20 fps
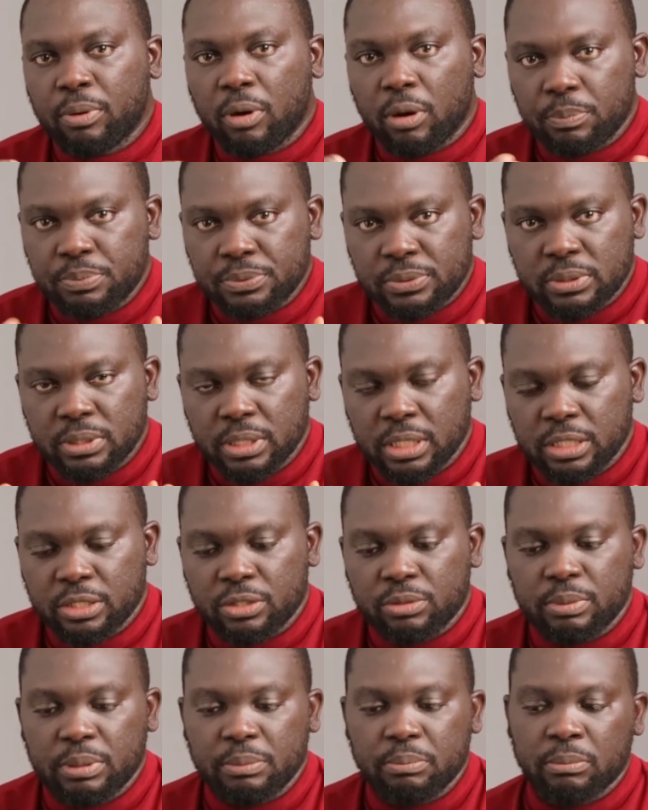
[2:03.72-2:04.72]
pops a
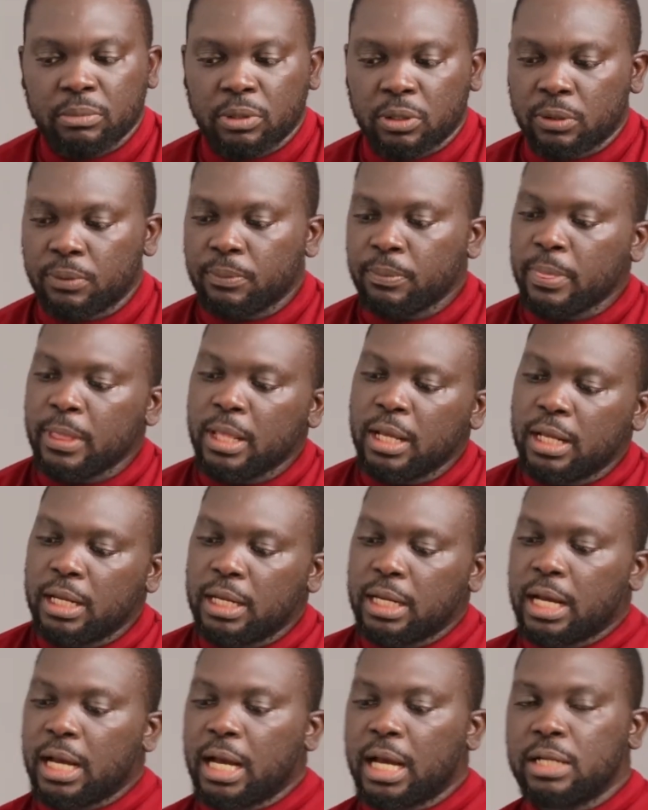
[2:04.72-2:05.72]
little bit more.
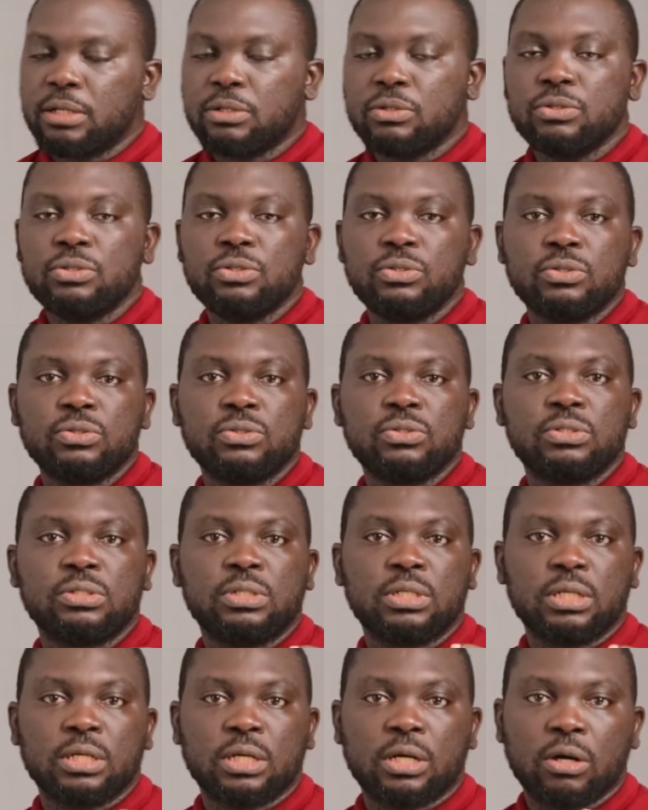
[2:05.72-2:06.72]
Now, how do you use
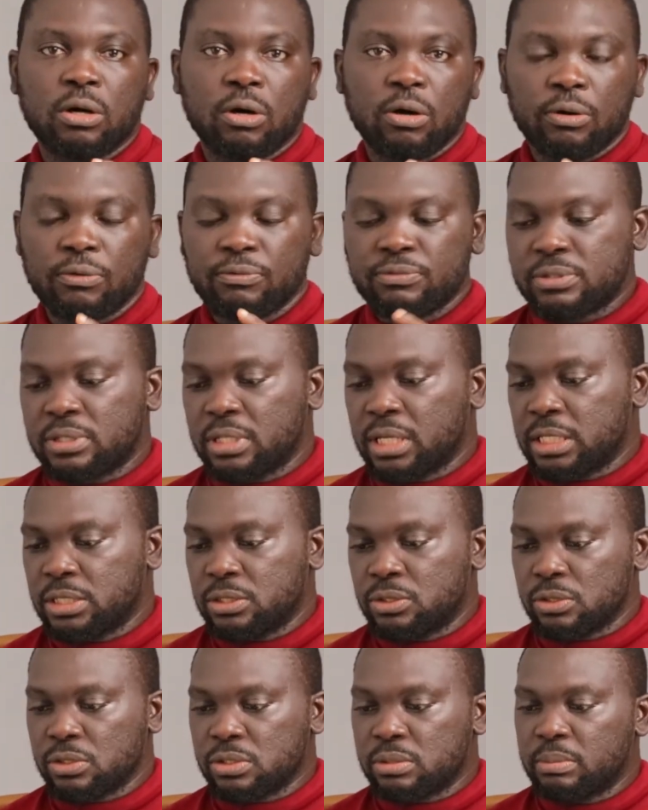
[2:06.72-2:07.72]
the curves
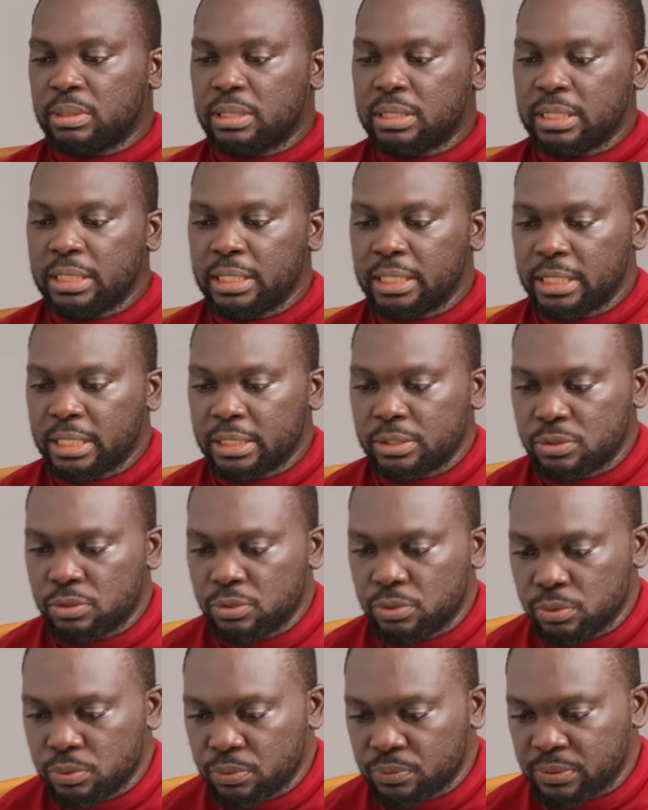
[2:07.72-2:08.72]
adjustment layer
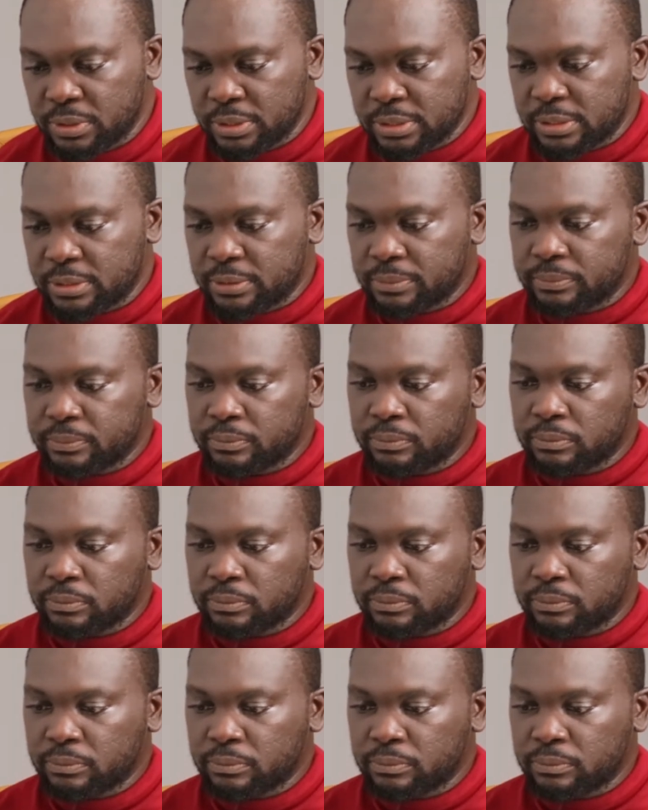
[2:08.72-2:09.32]
to do this?